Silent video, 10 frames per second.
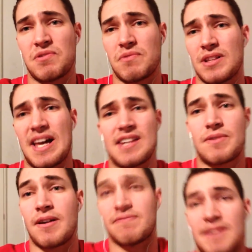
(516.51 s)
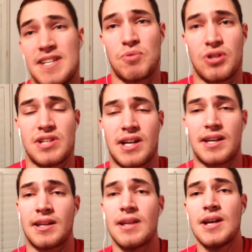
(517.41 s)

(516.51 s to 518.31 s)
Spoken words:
doing the last round of Facebook check-in.